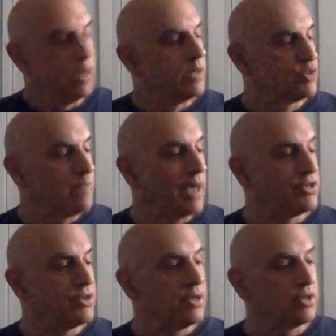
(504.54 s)
specs
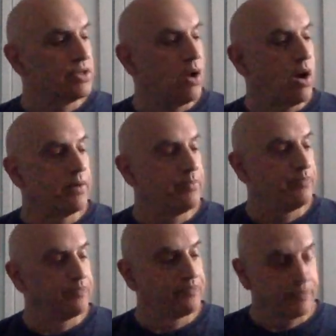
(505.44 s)
on the guitar.
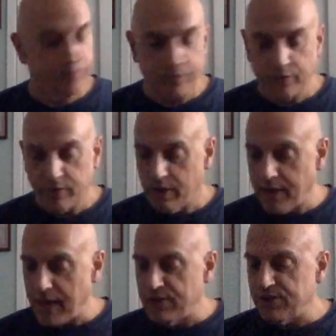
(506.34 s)

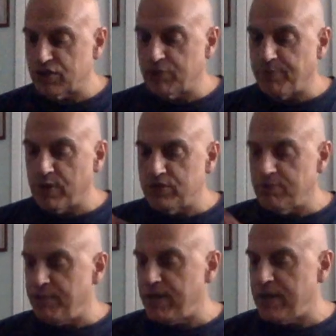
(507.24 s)
Again, this is supposed to
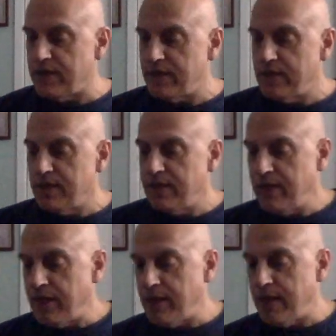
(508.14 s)
be
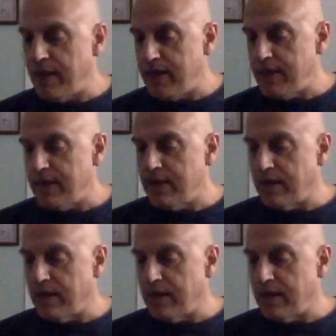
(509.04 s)
a